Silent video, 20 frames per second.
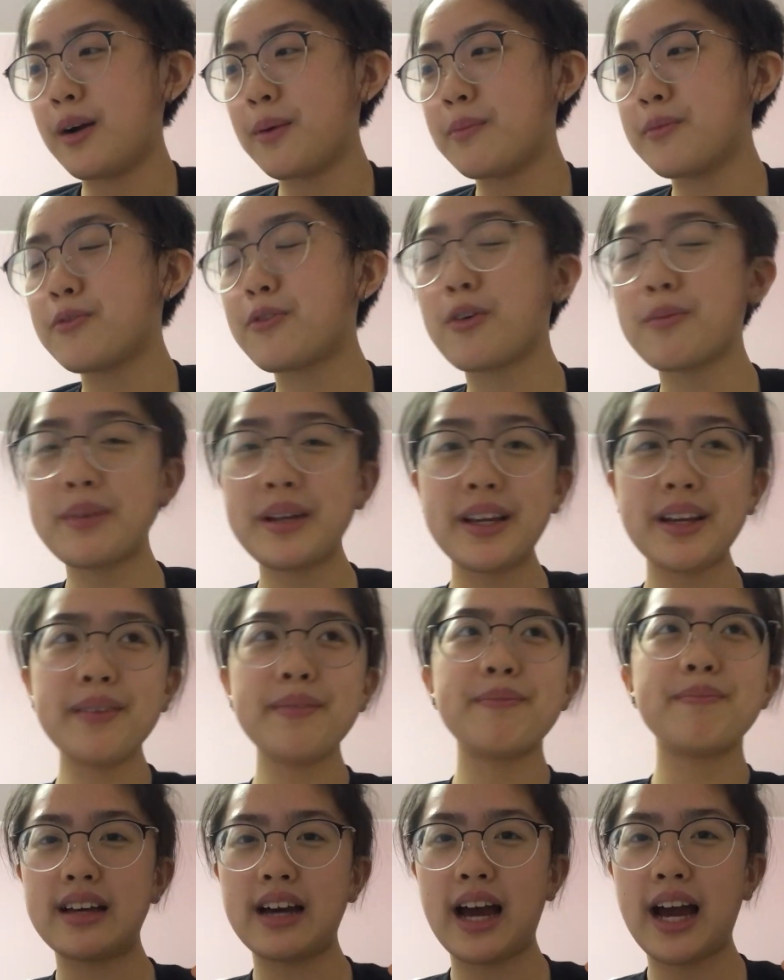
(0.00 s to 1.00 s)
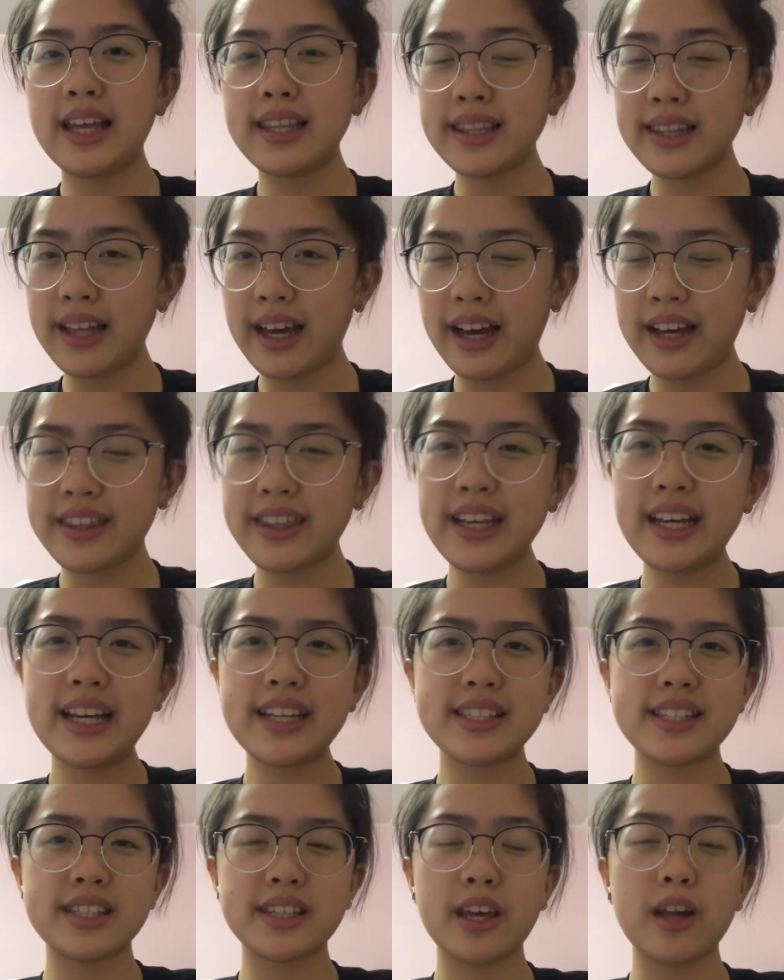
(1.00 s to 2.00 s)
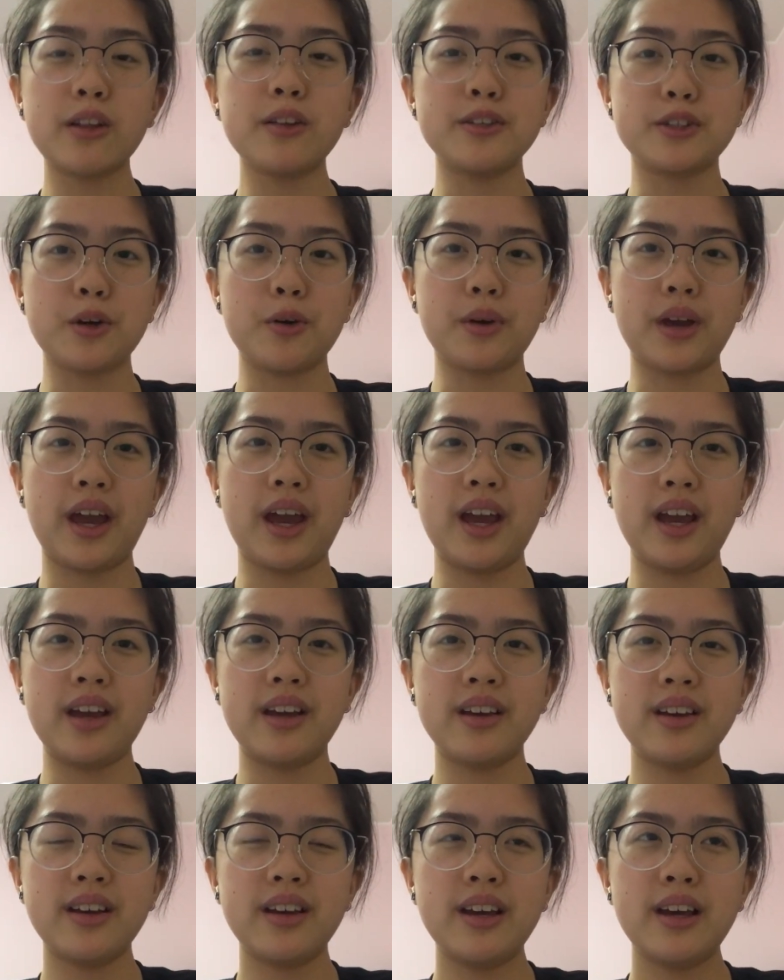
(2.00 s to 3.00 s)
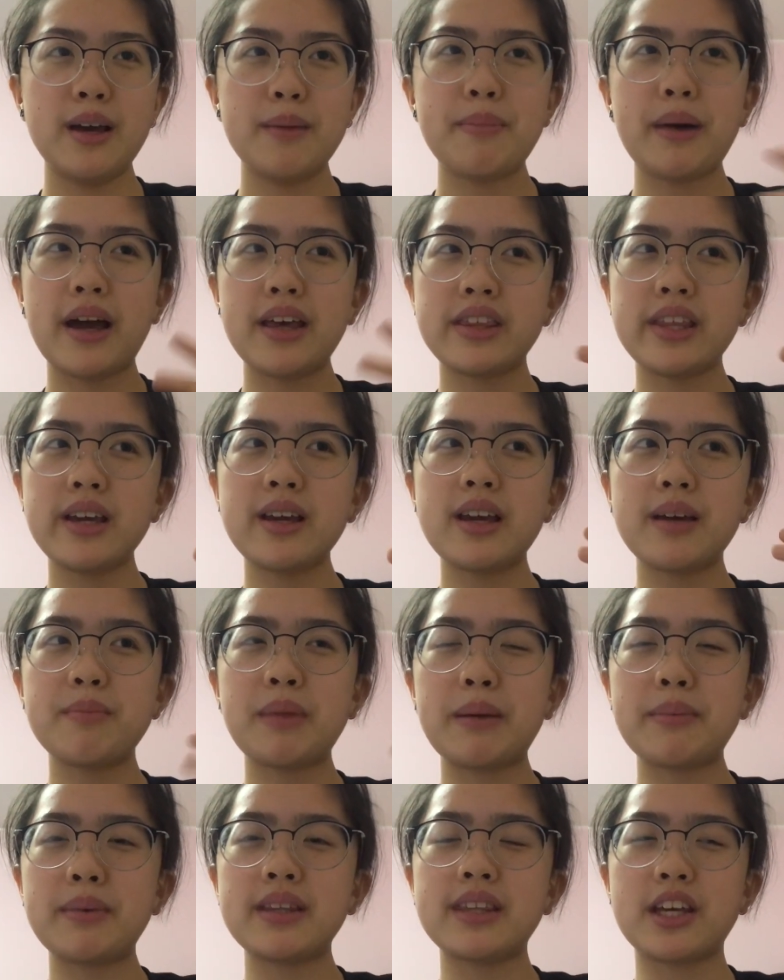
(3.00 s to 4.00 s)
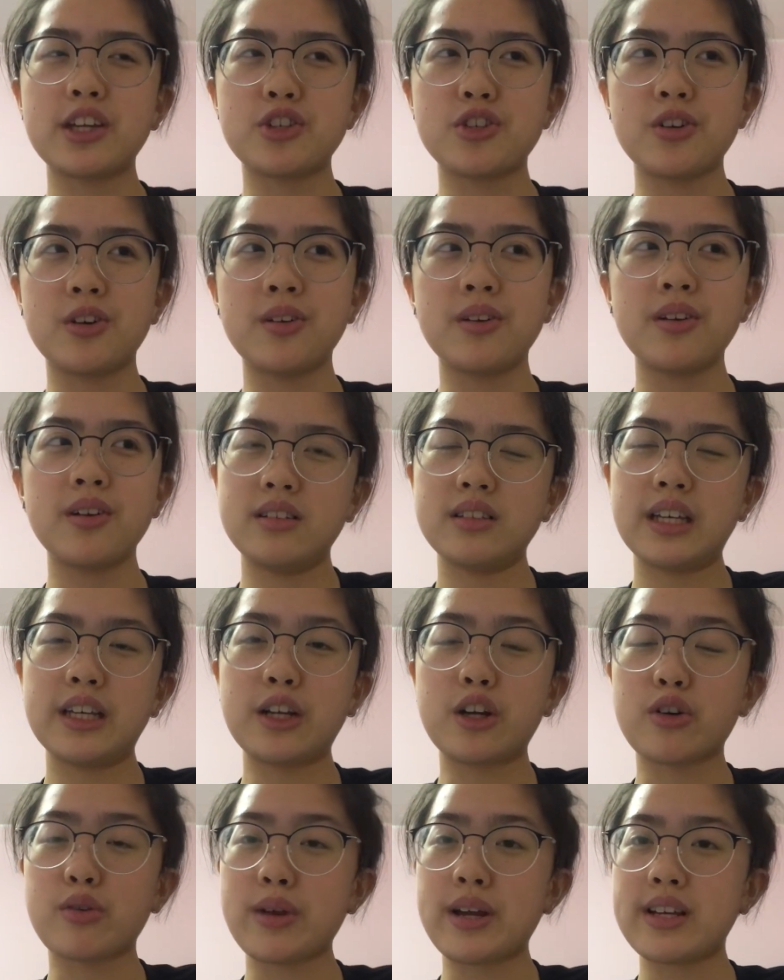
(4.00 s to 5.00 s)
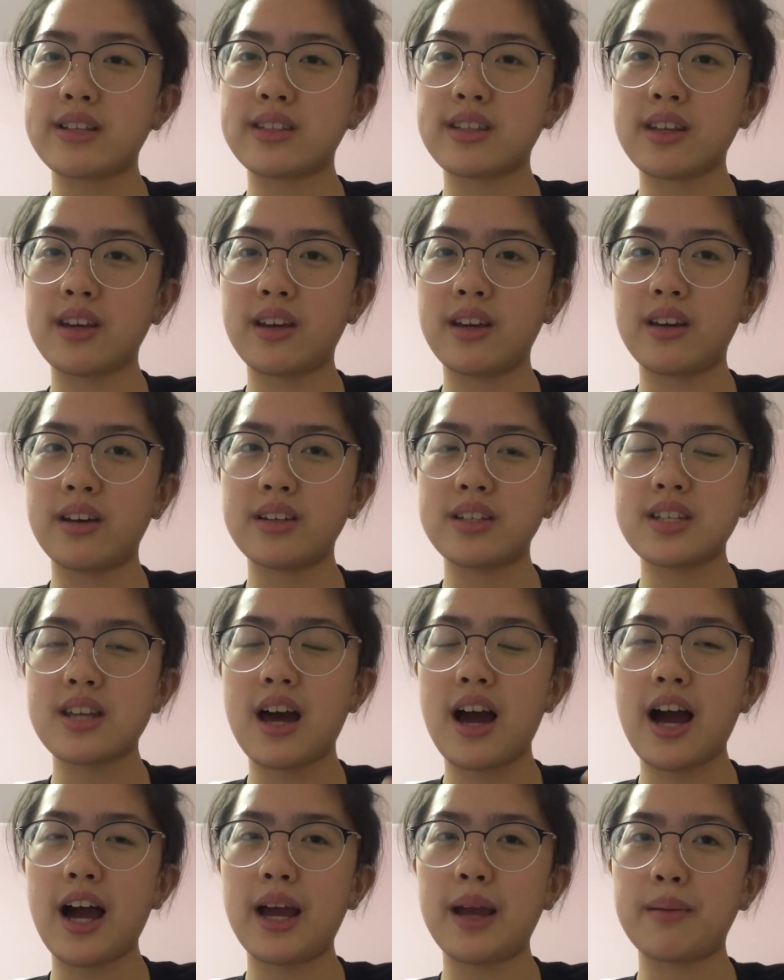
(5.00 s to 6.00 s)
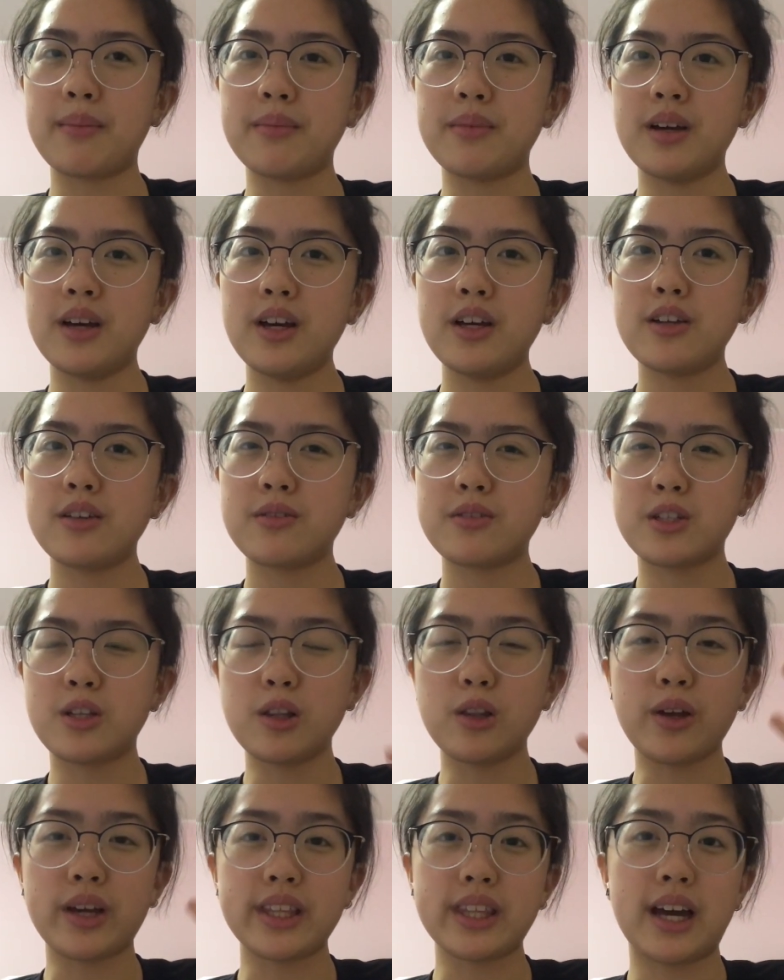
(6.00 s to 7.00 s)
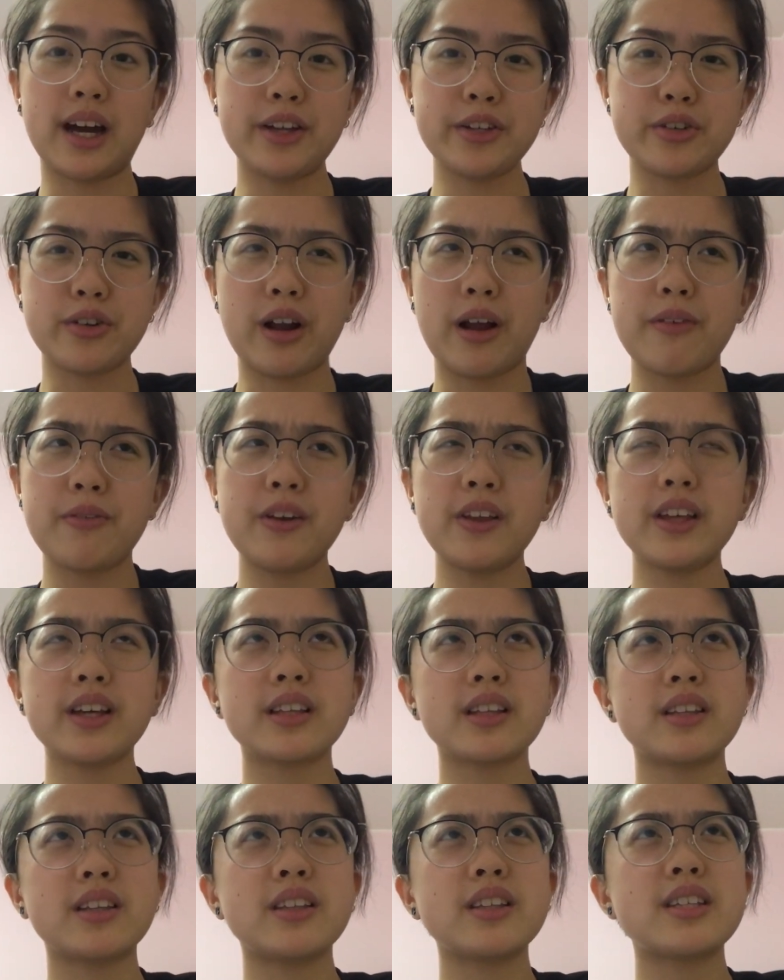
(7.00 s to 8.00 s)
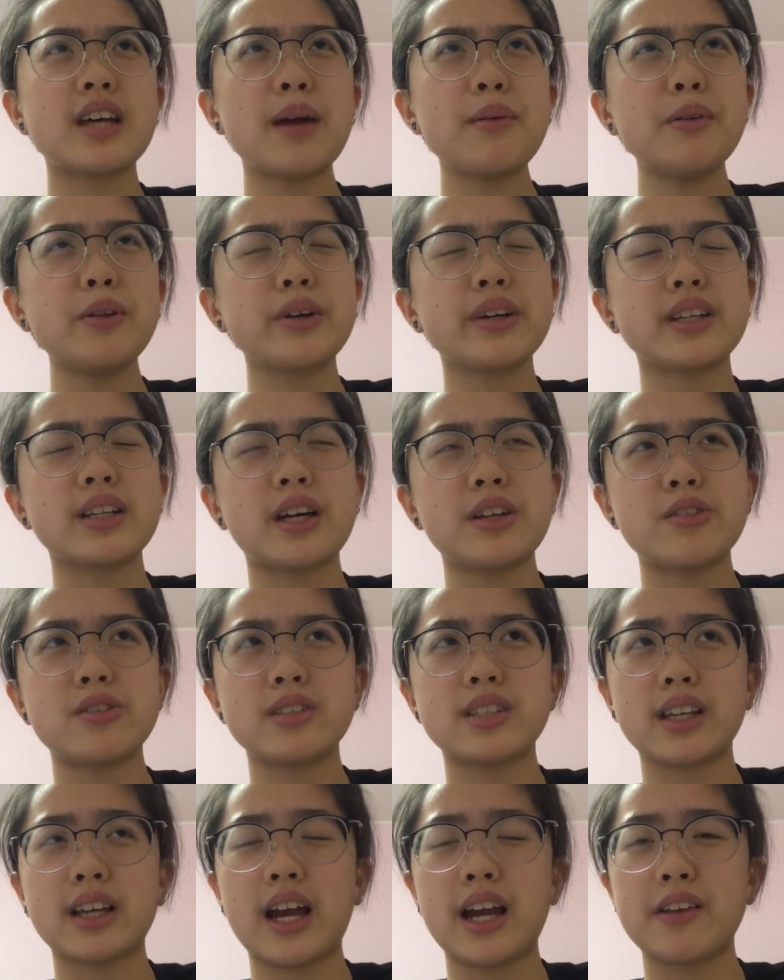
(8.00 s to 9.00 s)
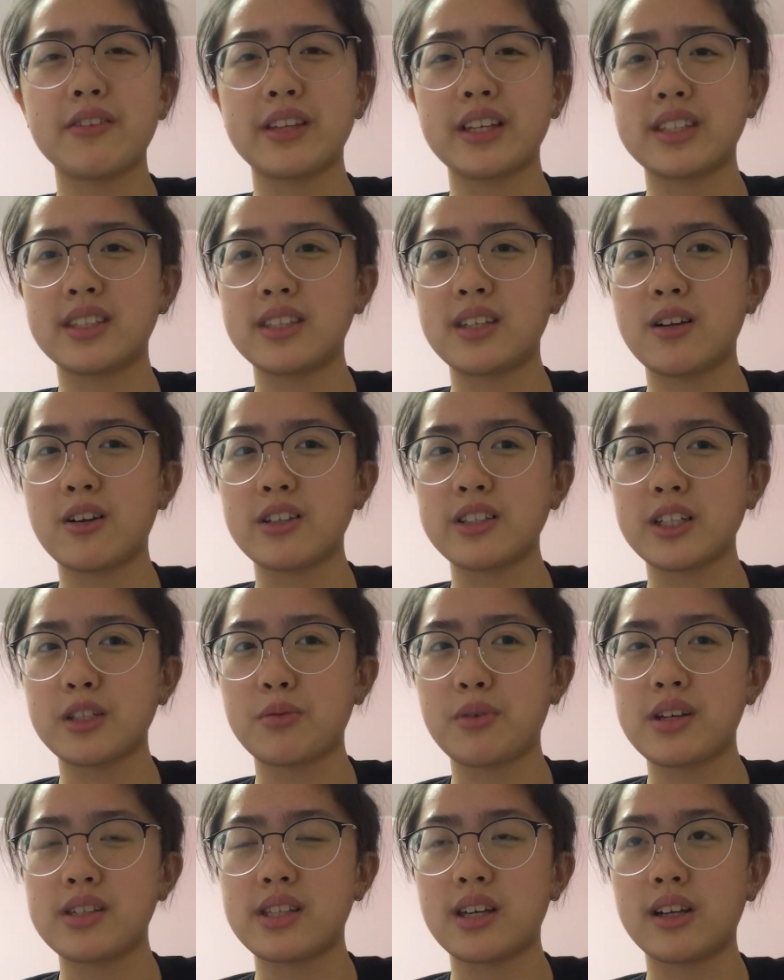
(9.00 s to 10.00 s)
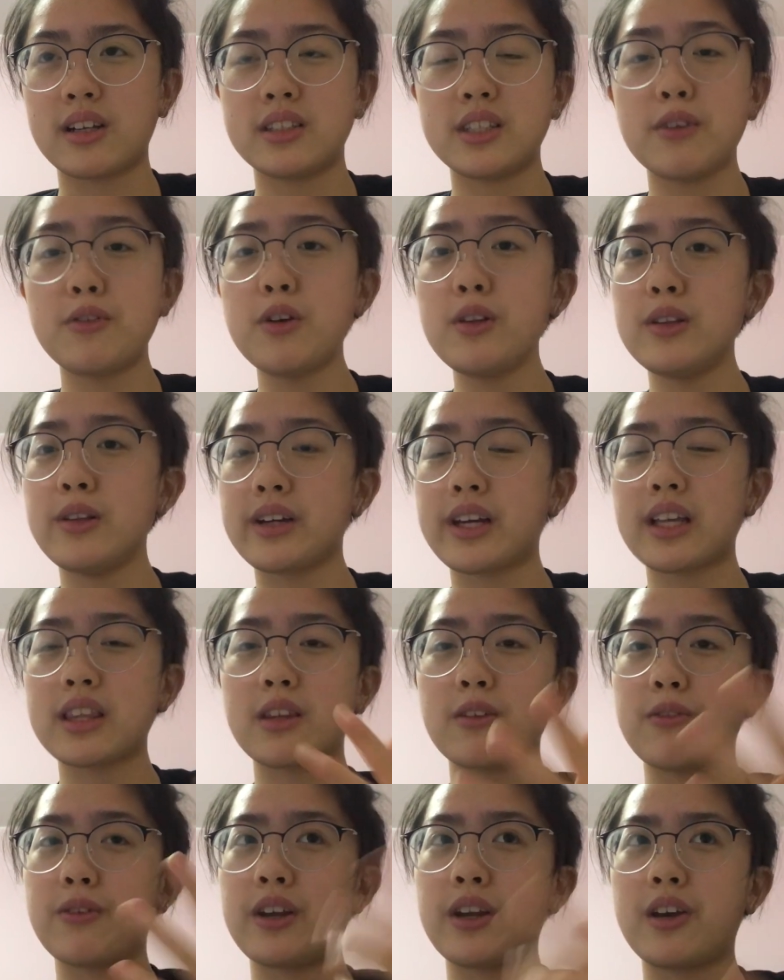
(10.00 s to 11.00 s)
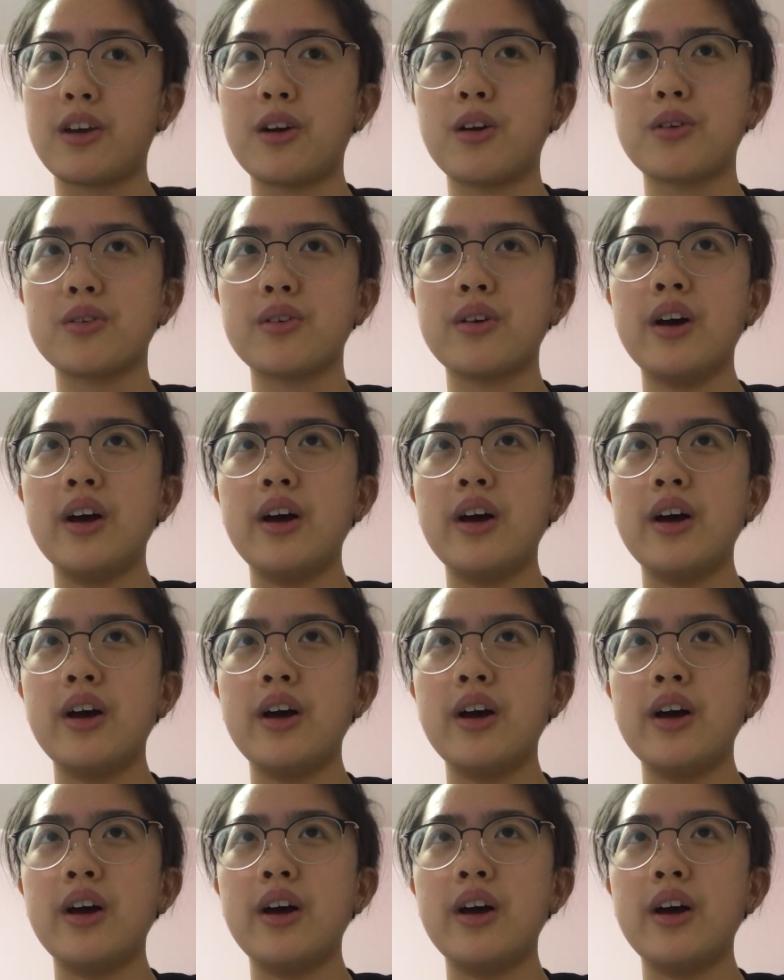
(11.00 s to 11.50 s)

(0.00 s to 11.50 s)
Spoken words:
For me, I think his skill is okay, but I think maybe they should increase the time to look at the hunter. I feel like the time to look at the hunter is like kind of like Sears, like 20 seconds. If you look at the video,